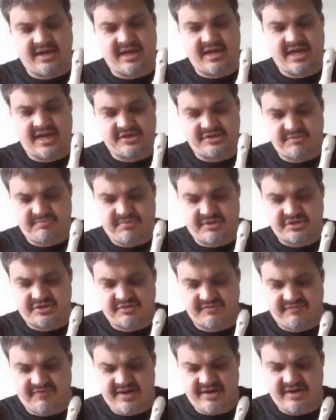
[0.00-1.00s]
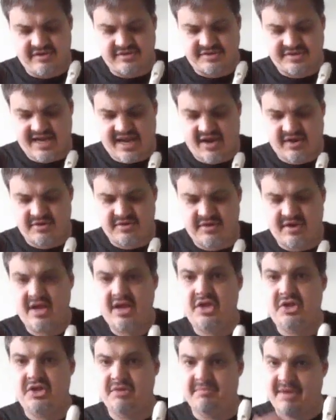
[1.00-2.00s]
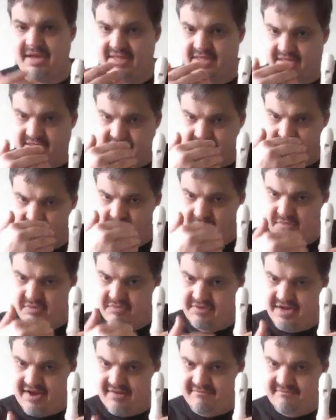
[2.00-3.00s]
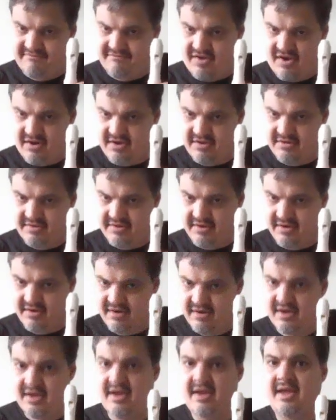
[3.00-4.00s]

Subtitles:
And as you push your fingers down, you make the sound move down farther.